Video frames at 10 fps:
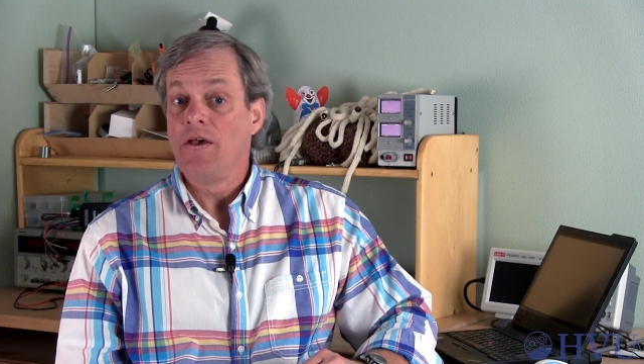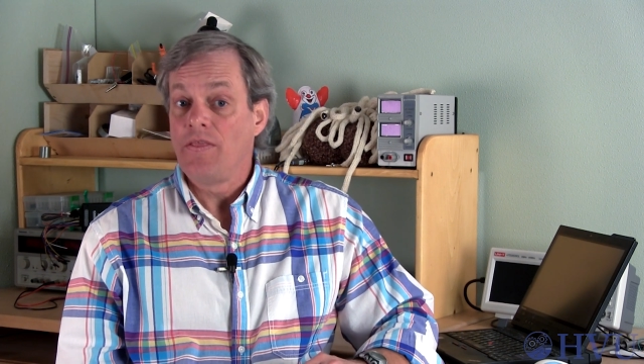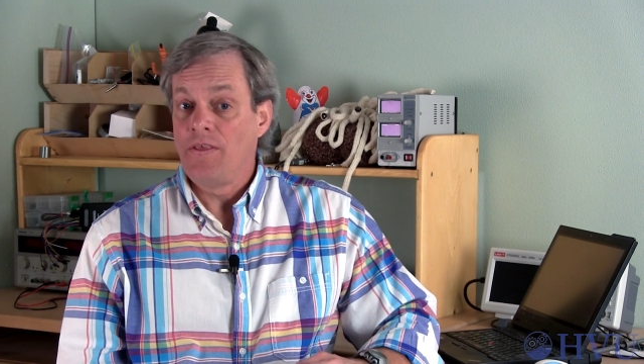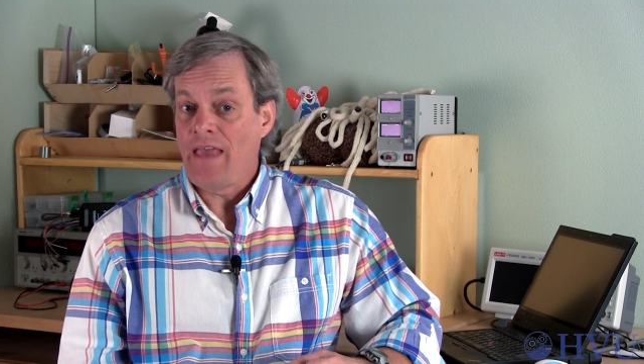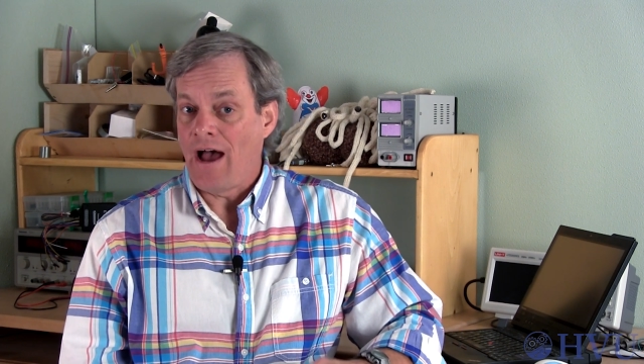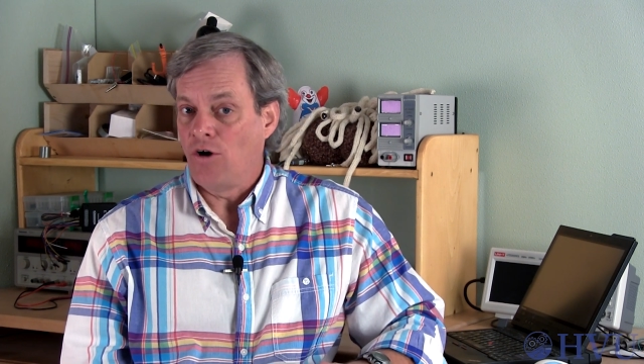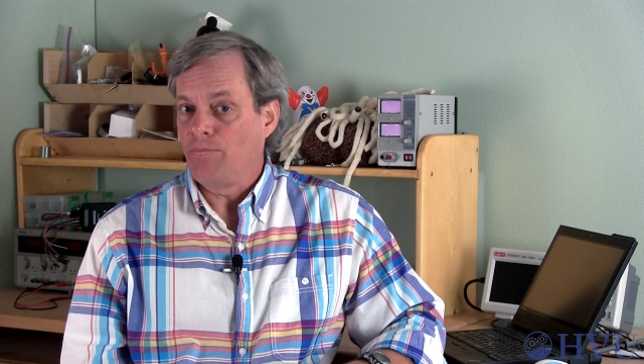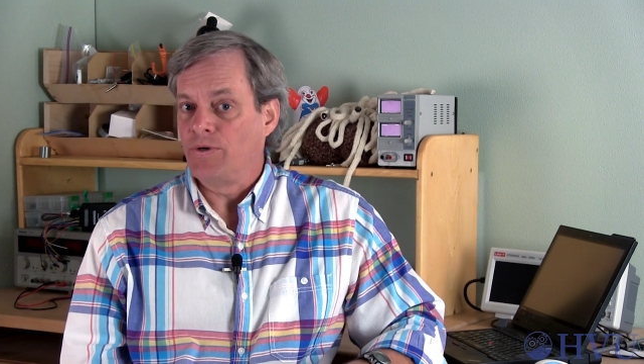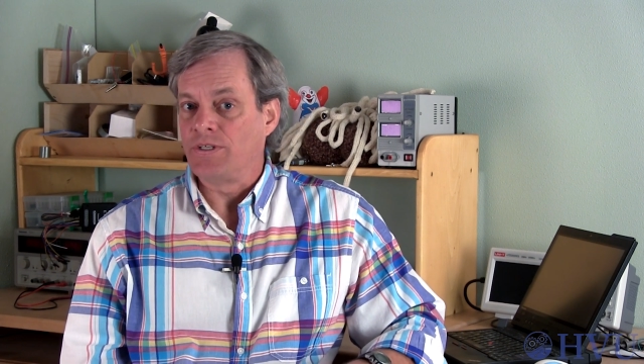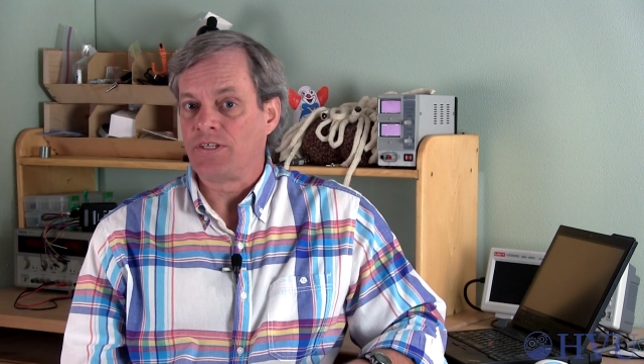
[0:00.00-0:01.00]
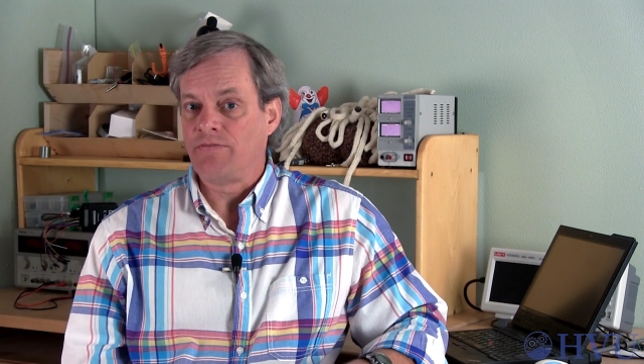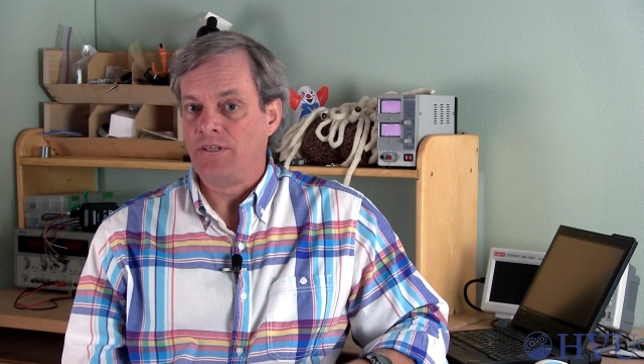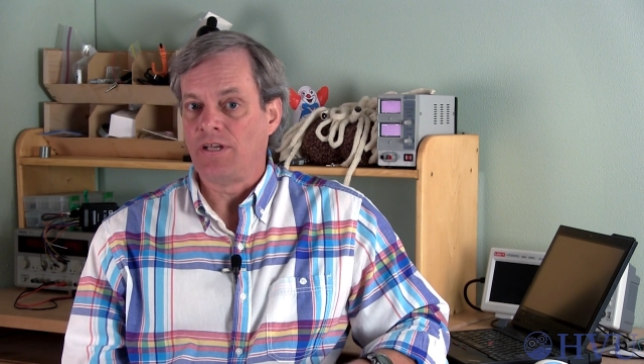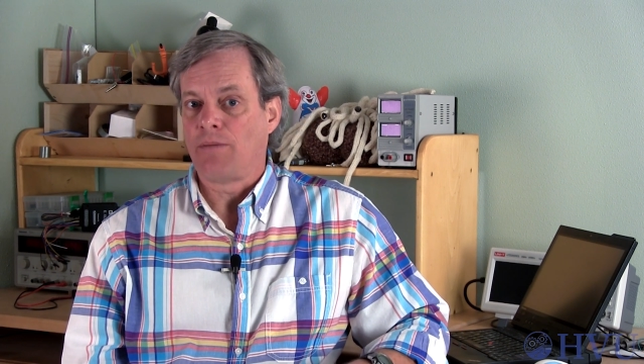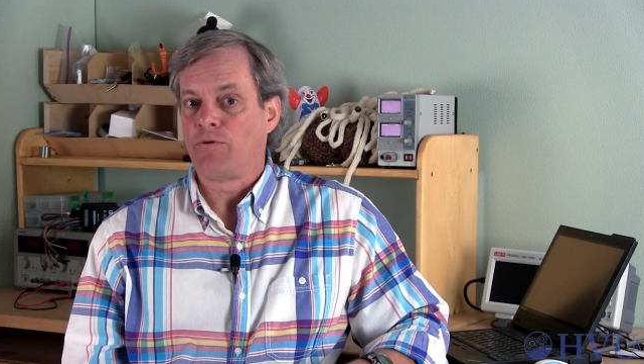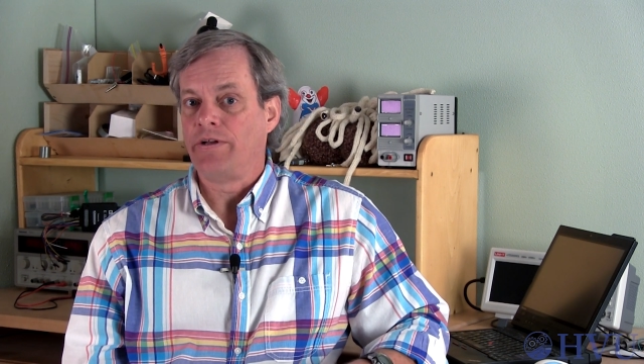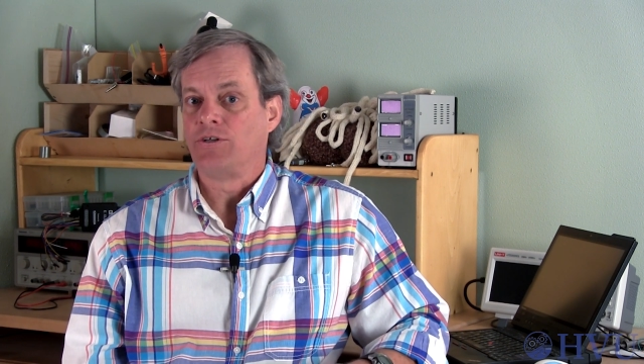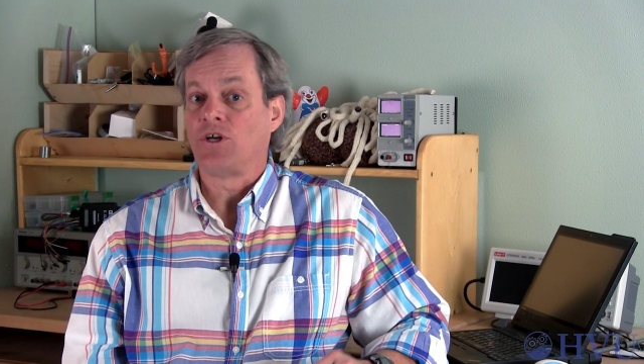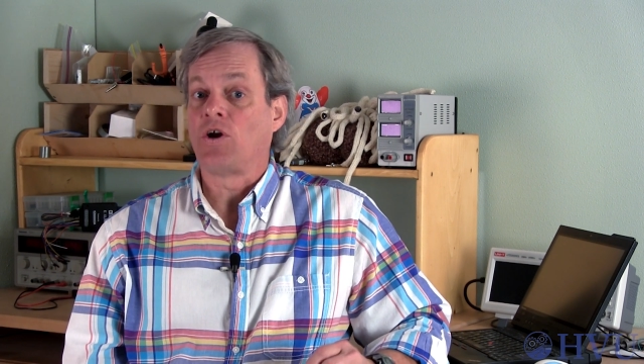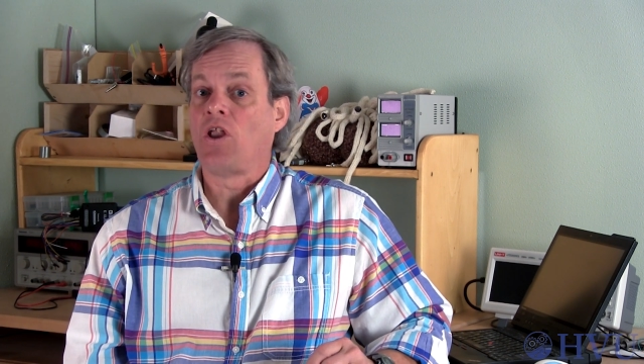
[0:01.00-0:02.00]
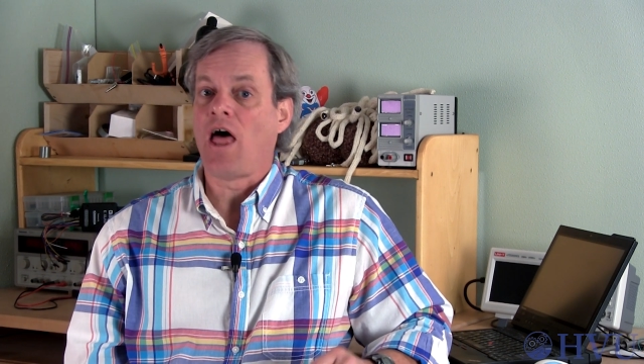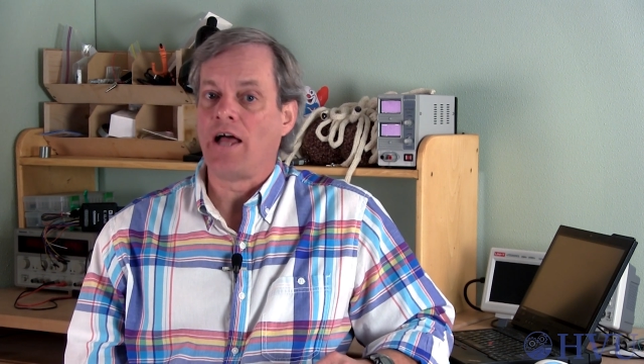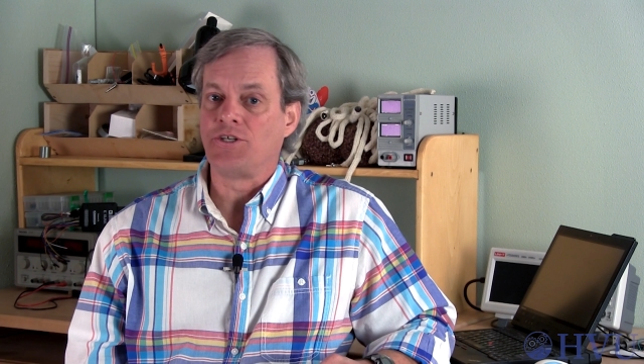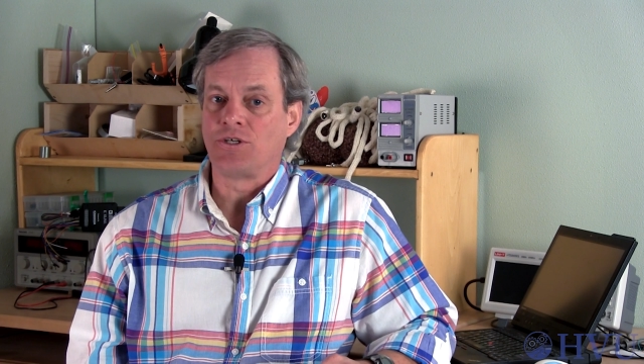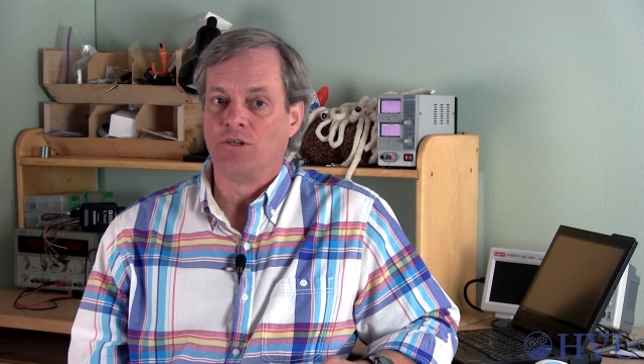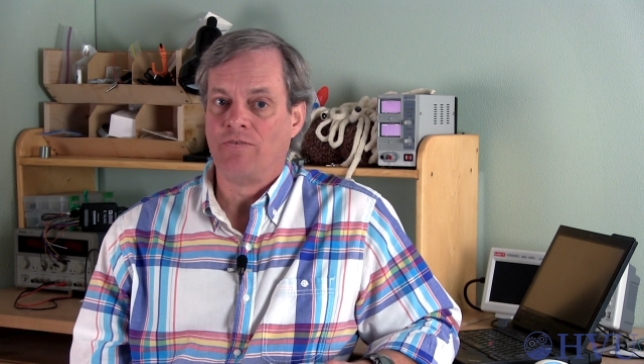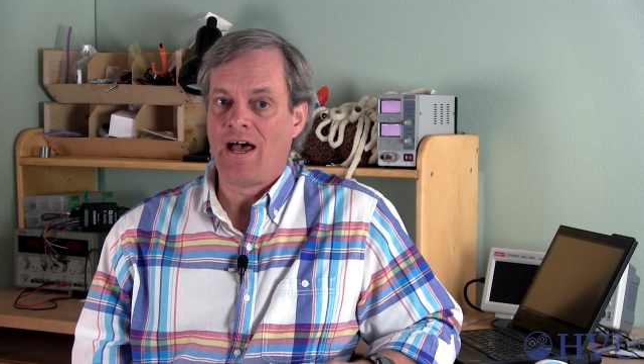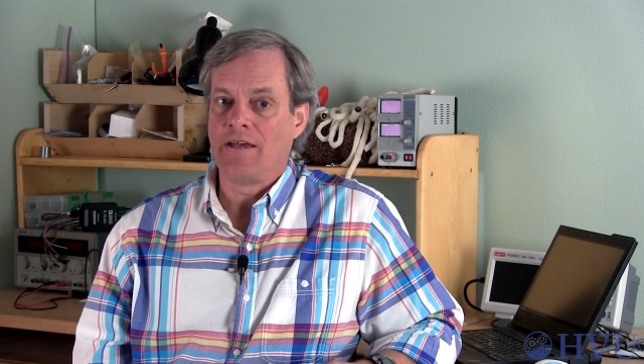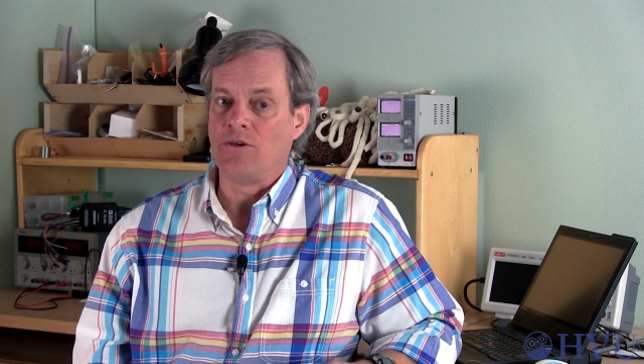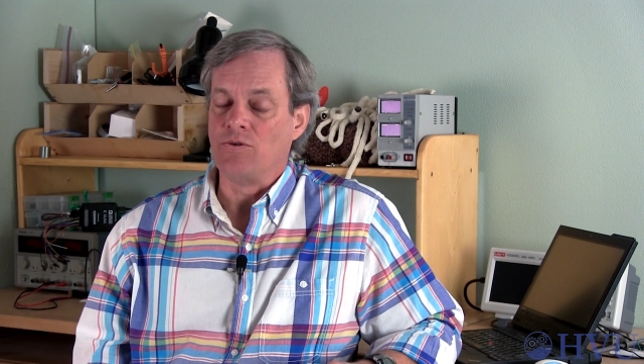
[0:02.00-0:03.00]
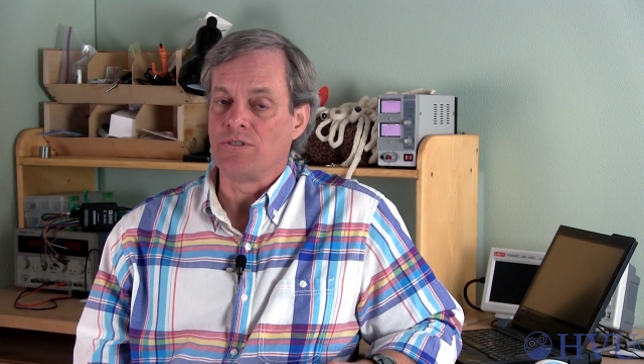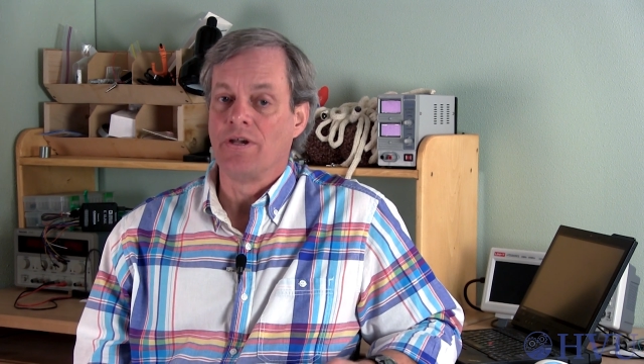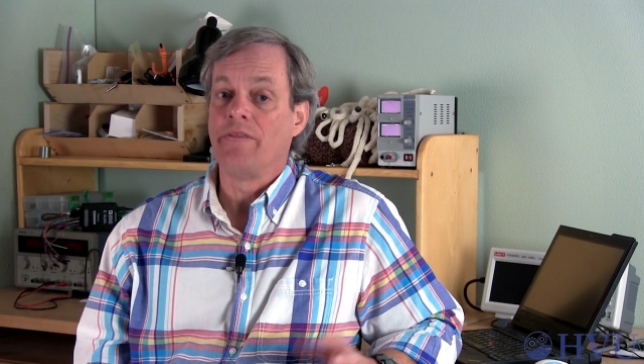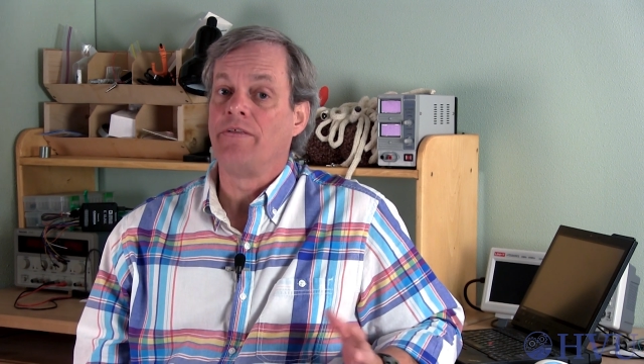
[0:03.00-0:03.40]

The outputs of these operators are logical values.